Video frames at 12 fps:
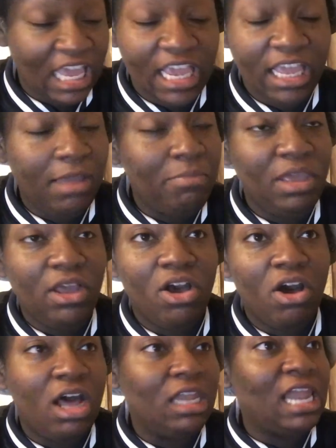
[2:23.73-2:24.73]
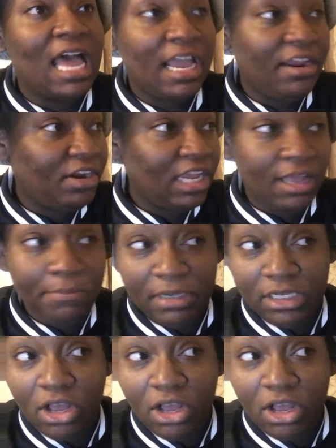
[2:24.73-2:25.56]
it could be called liar, it could be